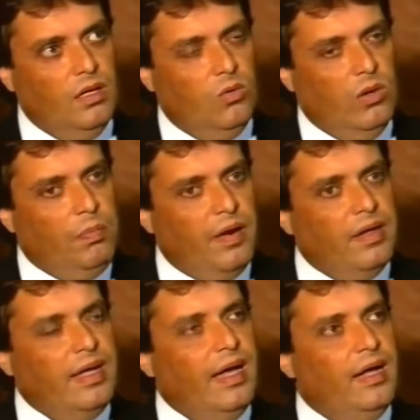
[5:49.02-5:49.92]
who
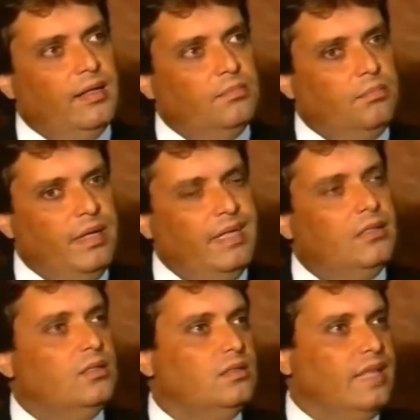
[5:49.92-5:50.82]
apparently had been
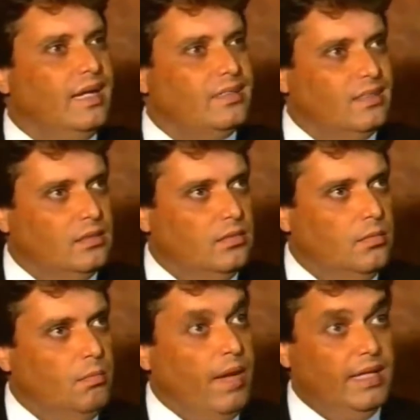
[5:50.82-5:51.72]
contacted
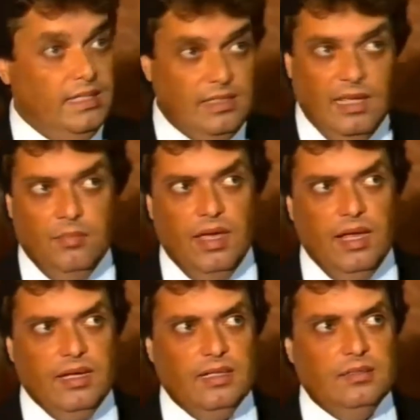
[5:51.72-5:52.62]
by the same
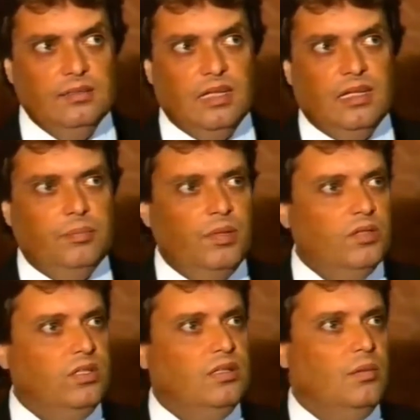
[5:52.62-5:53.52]
alien that
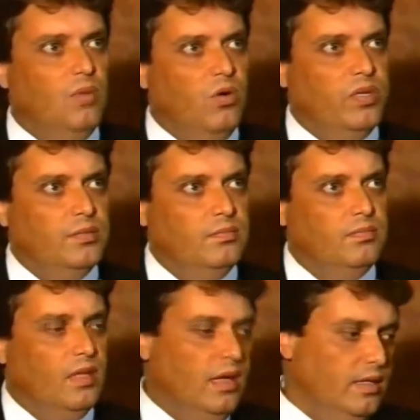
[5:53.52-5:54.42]
abducted Amaury
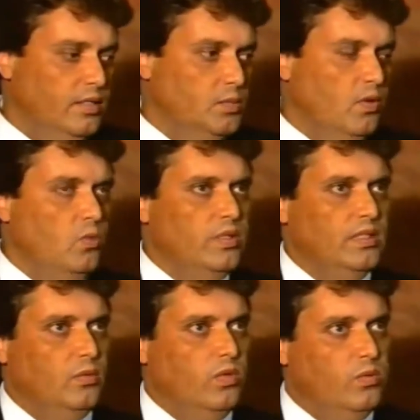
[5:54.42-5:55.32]
and the small ones
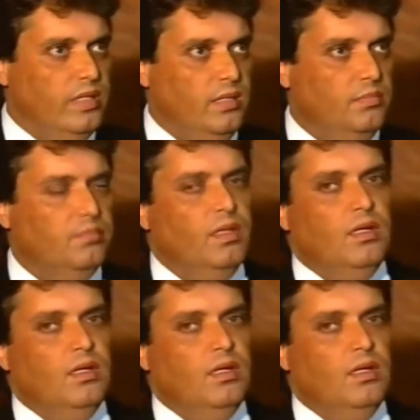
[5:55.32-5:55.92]
that were with him